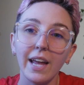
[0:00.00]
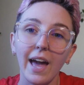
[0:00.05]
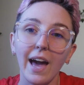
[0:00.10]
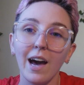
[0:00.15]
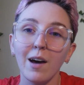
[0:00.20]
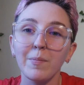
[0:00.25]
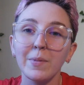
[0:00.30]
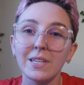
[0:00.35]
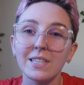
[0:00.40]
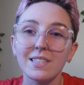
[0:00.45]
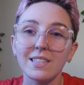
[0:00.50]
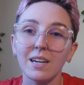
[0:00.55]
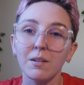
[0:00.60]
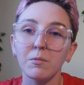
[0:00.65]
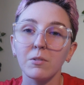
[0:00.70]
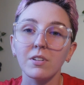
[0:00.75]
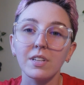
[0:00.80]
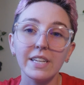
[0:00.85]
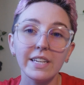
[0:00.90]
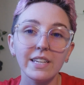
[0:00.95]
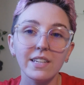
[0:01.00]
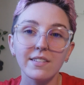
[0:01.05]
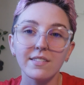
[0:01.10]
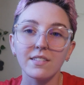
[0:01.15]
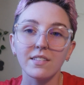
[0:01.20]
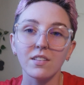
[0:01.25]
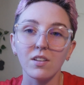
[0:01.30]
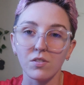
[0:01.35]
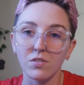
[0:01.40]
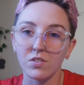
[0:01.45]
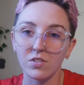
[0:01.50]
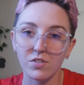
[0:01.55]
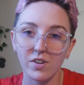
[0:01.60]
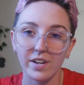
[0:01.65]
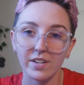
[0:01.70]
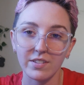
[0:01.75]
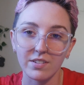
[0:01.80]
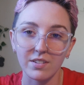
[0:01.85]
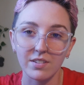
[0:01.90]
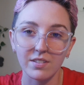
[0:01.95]
habits that will ease those
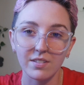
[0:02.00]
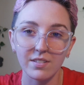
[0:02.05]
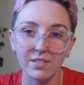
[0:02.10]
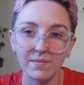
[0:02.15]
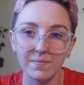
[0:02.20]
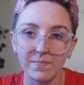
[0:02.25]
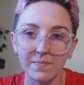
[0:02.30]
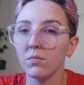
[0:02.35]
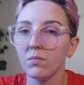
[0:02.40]
stressors.